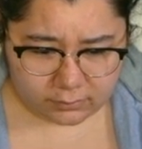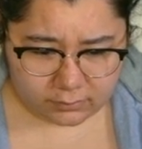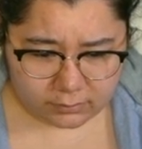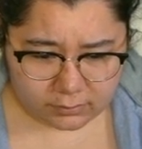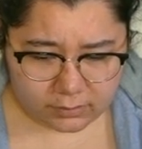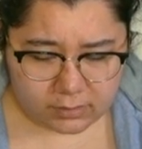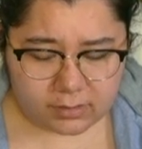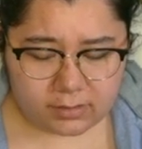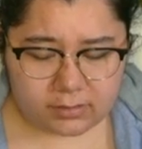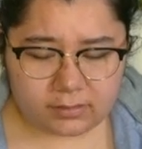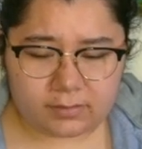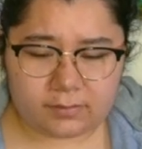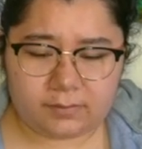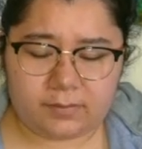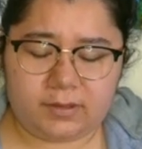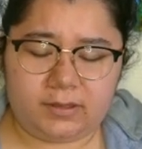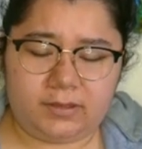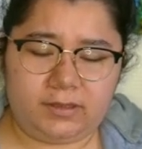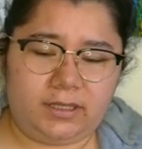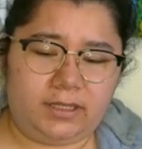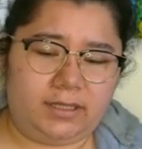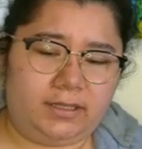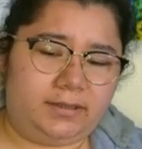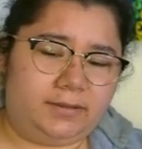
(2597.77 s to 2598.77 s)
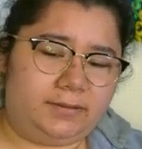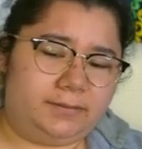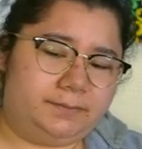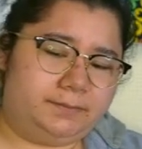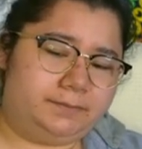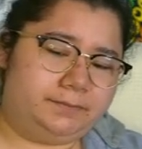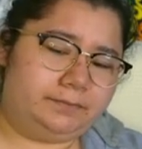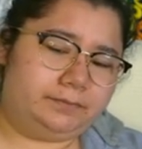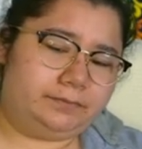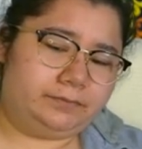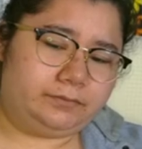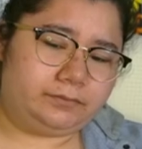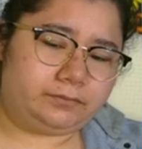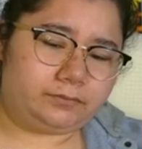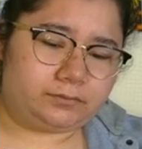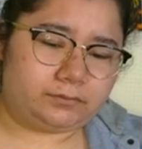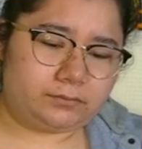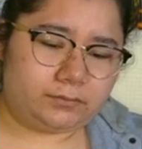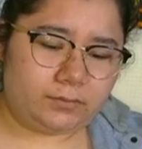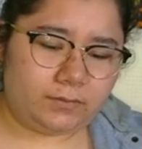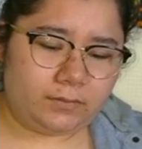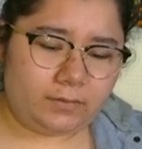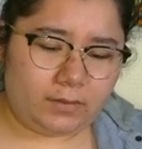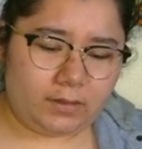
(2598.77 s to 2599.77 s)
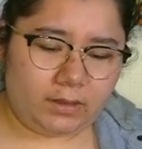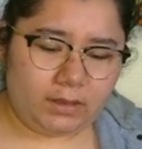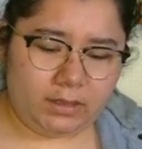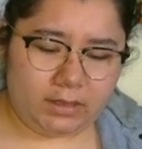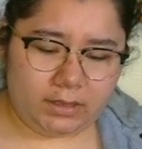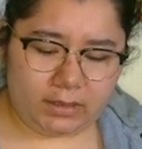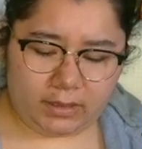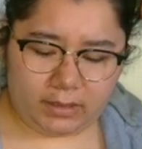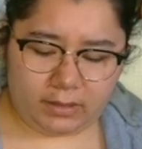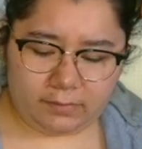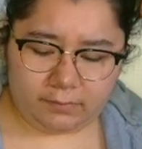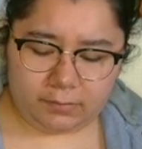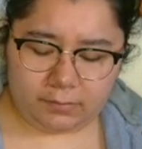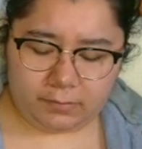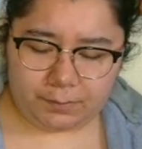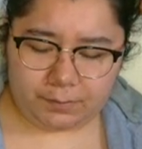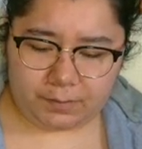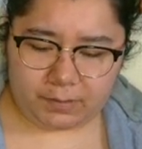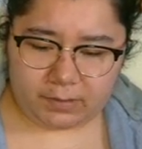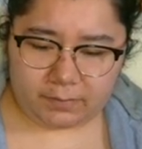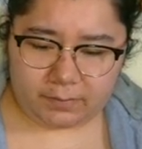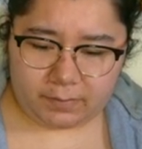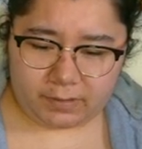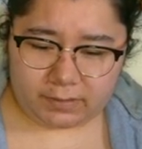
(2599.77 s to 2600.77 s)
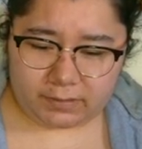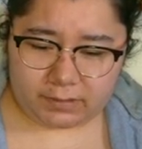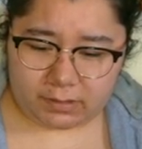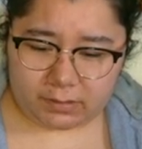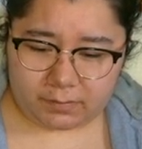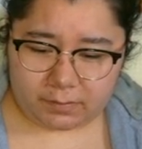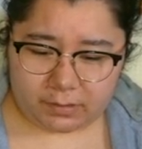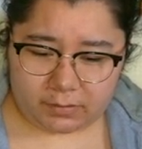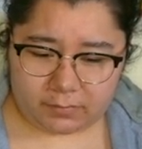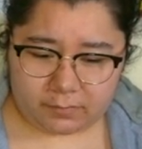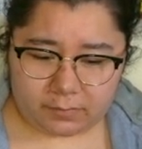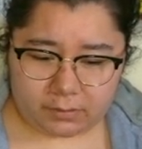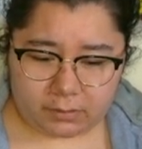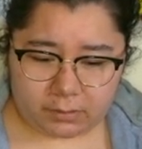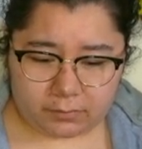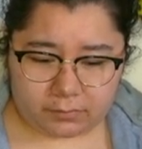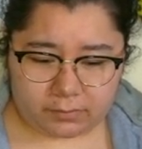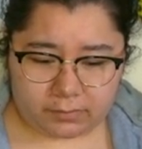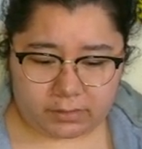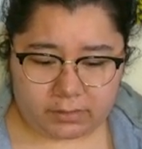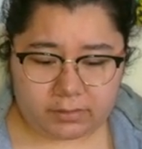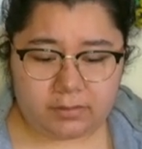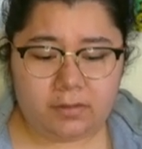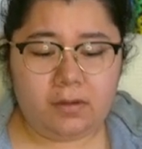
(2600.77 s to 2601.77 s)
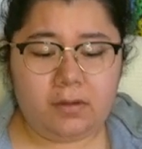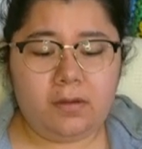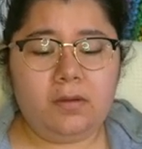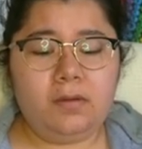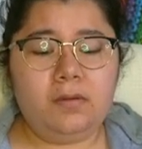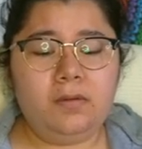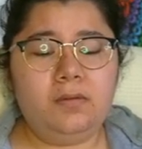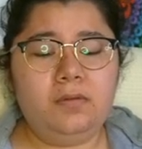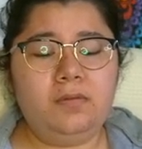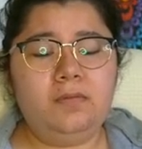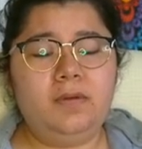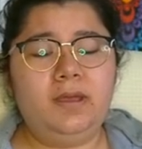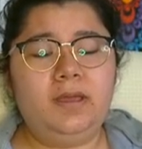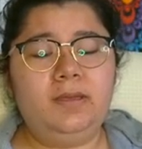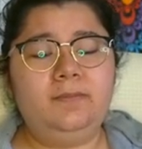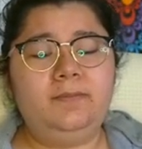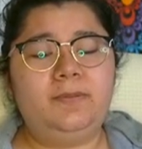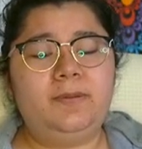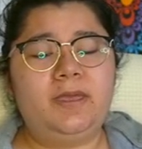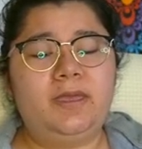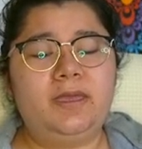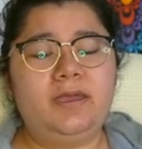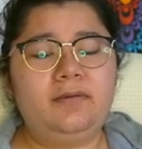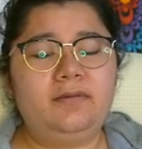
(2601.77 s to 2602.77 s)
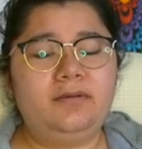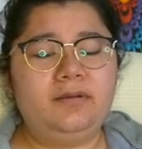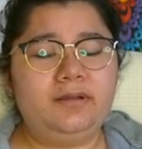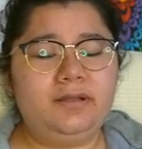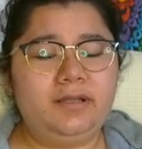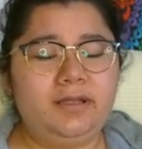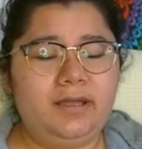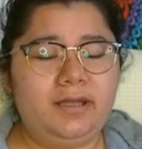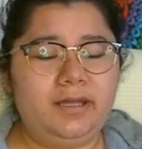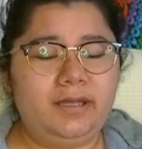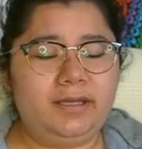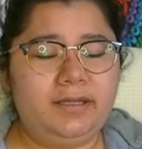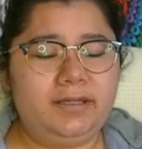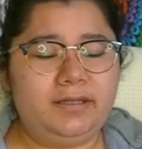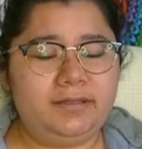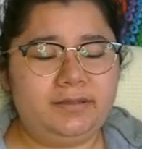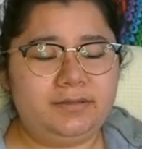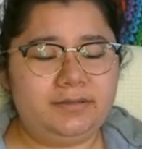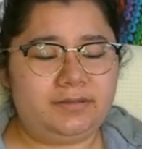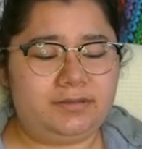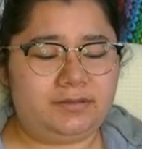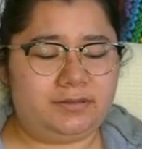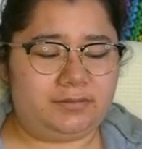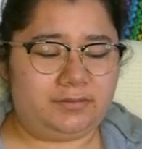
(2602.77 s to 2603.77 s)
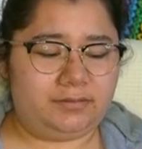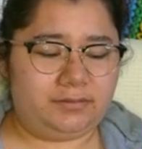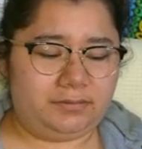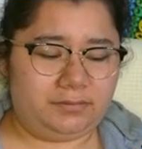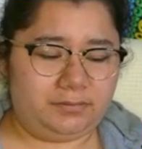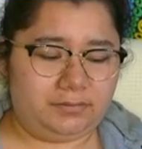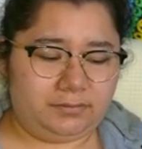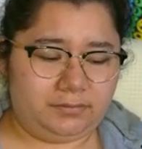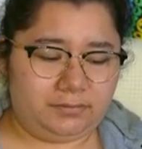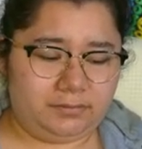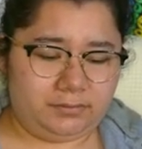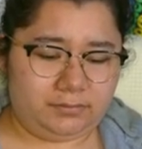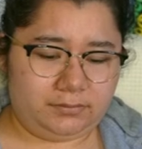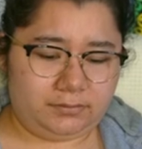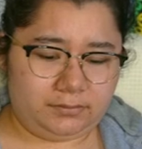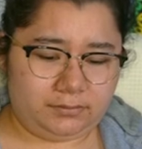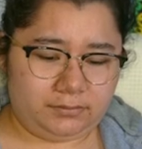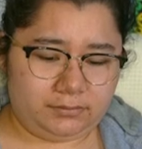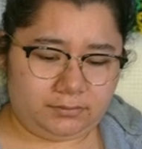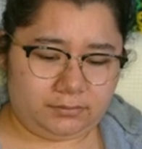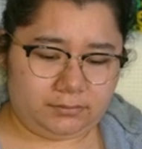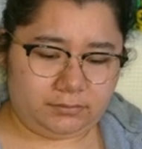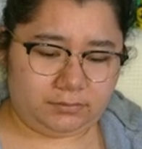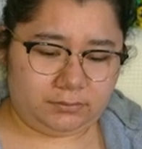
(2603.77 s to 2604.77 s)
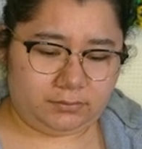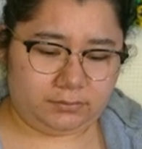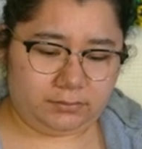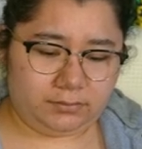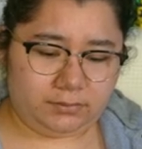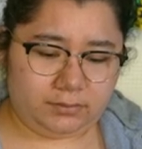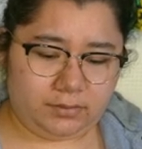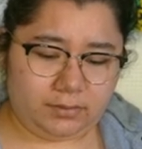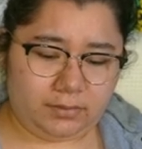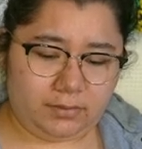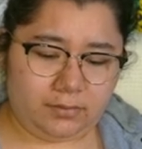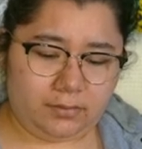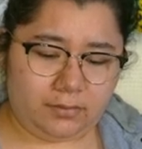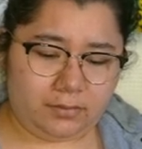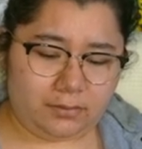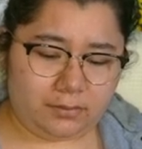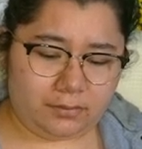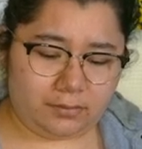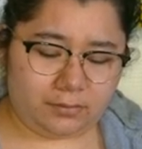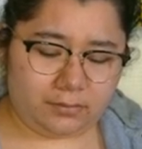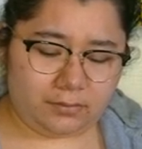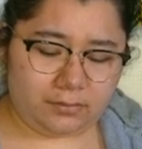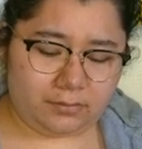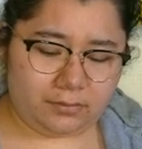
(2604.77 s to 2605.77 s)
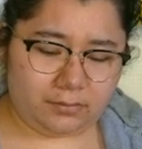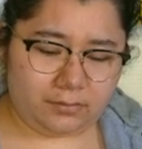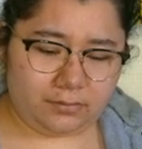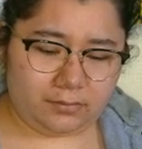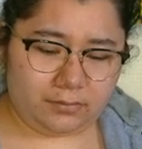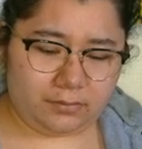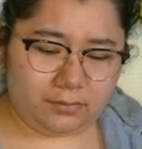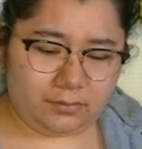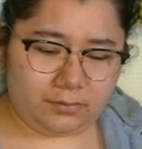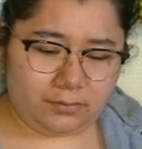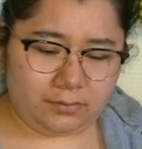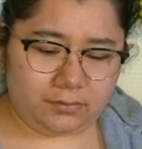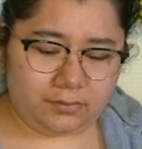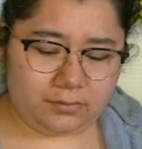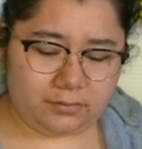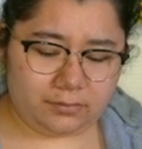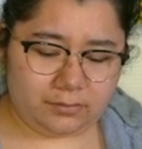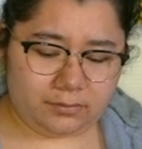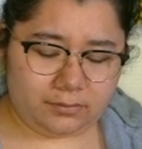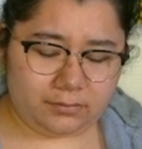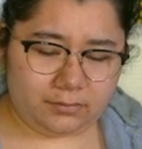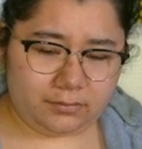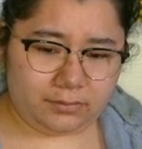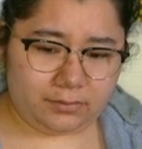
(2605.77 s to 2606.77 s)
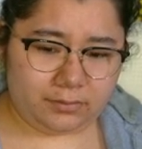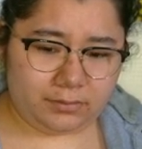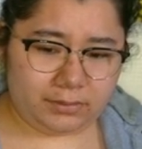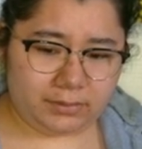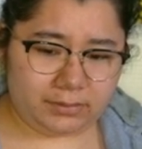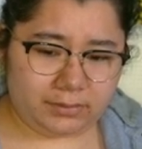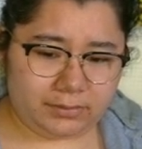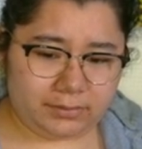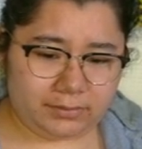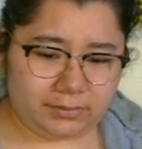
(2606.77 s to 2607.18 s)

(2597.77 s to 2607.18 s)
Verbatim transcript: Yeah, but like, I won't beat myself up over it. No! Paralyzed! No!